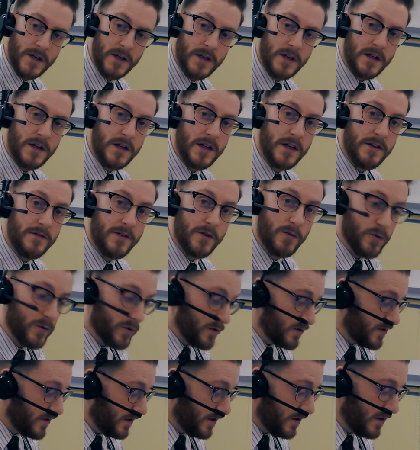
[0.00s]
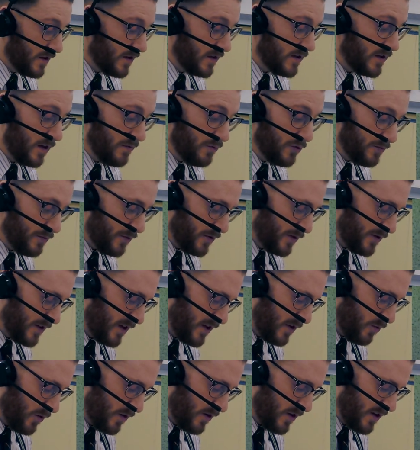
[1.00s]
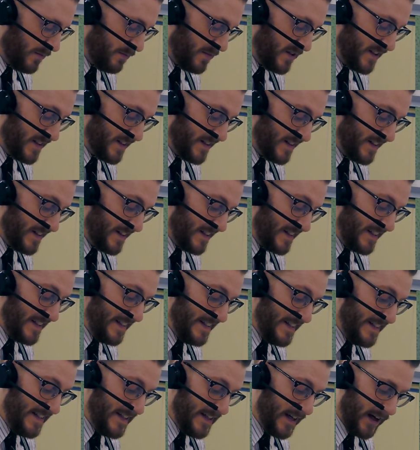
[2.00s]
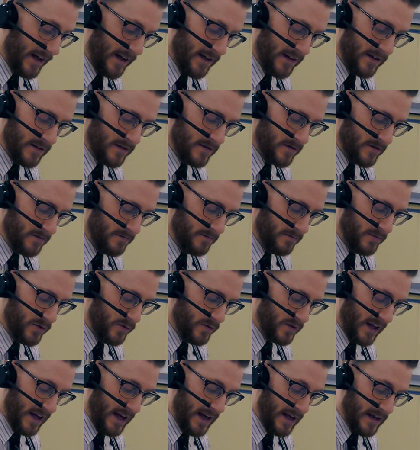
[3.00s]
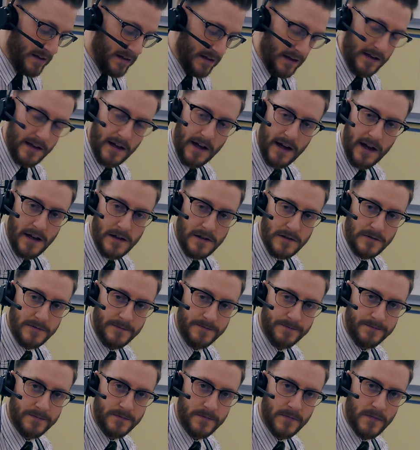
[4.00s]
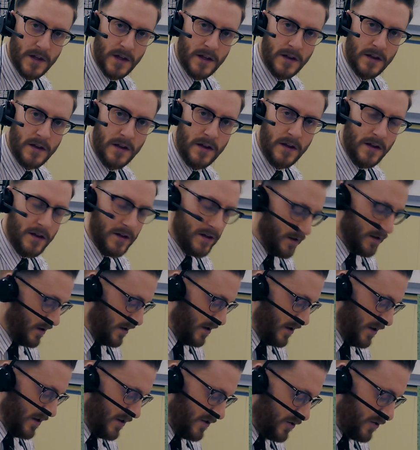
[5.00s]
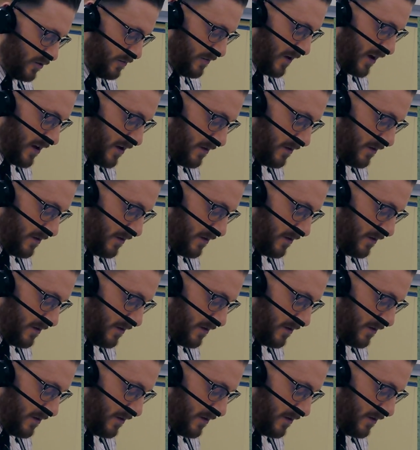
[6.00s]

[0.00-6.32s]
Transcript: If there was a double bond anywhere, it'd be an EN, butanal. So my